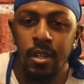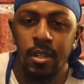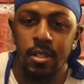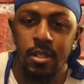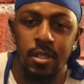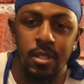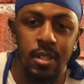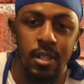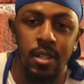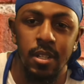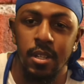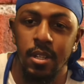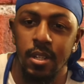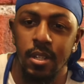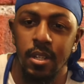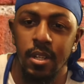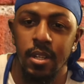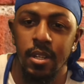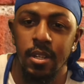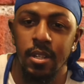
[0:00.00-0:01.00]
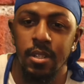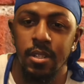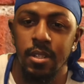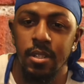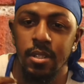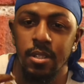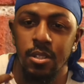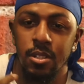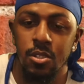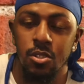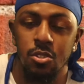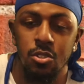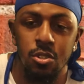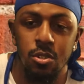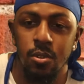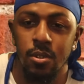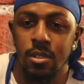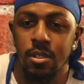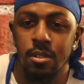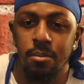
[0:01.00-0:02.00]
Just click there and just
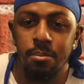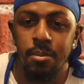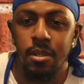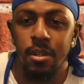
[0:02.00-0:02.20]
join to be